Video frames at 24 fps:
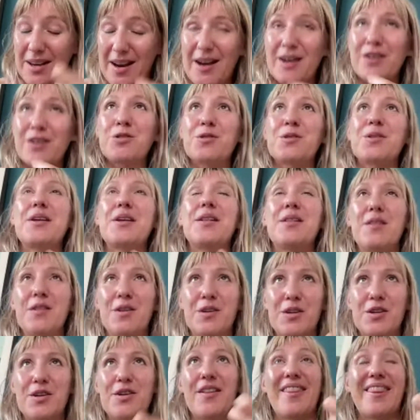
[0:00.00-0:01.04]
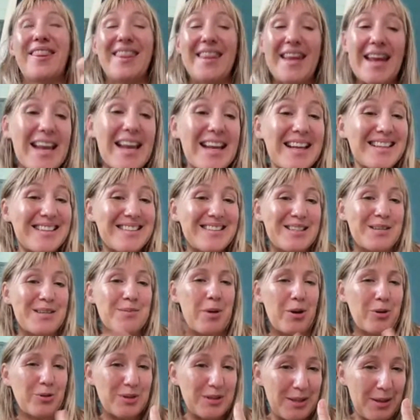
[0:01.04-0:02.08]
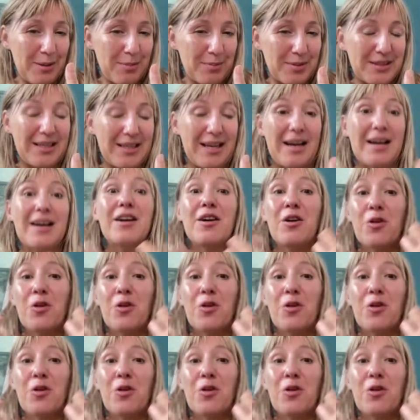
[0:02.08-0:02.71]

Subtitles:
actually learn things about Substack